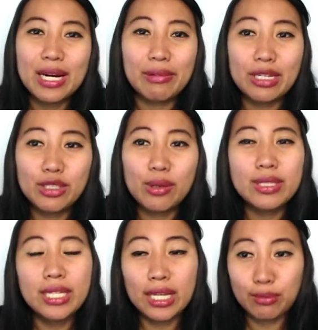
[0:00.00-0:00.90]

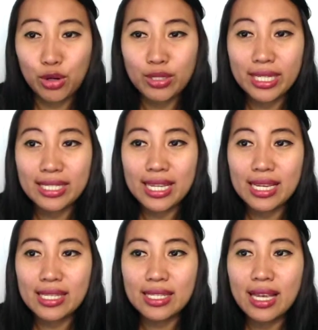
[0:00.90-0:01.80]
resulting in more
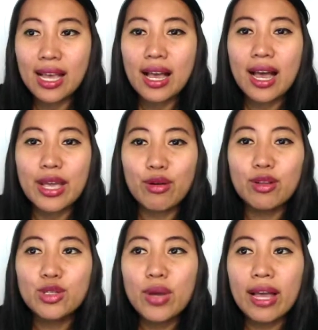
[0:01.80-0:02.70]
success. I
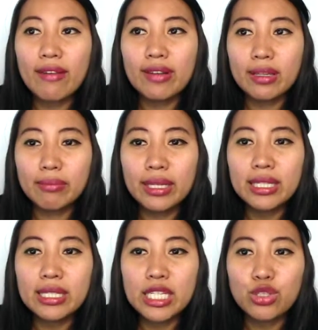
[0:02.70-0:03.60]
also have an
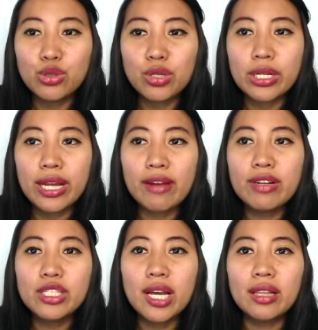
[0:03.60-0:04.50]
ability to turn
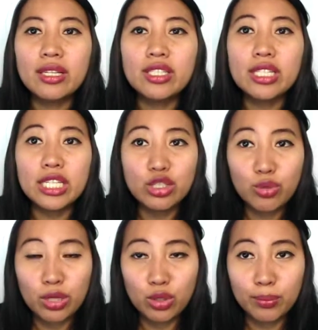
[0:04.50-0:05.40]
every challenge
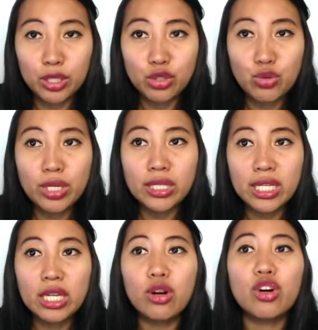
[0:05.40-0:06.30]
into an
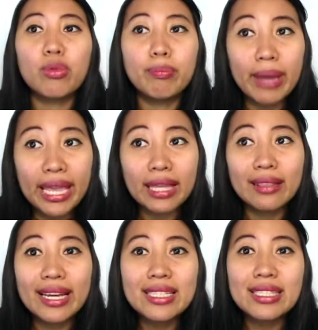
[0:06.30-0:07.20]
opportunity or make
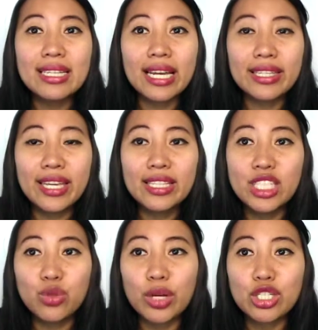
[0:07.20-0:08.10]
less than ideal
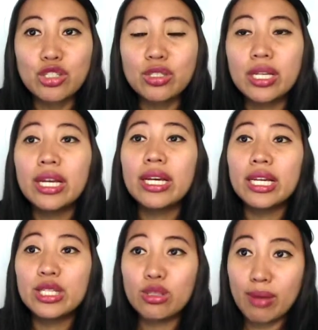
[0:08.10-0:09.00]
situations
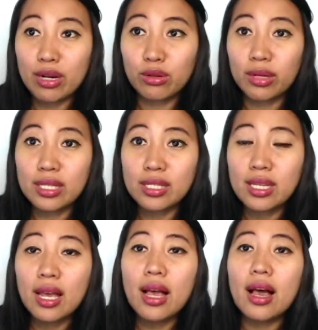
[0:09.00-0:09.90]
into better
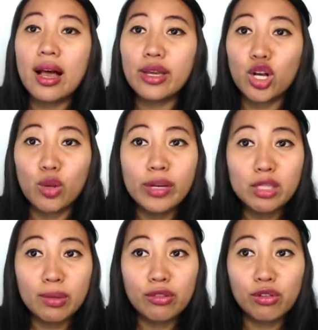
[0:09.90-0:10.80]
ones. I
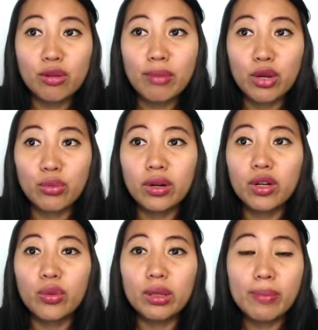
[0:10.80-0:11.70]
always perform my
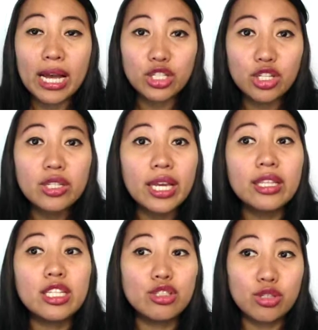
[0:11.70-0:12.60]
work with passion
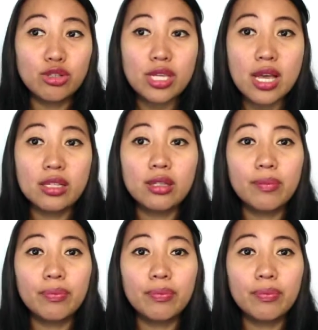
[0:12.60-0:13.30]
and enthusiasm.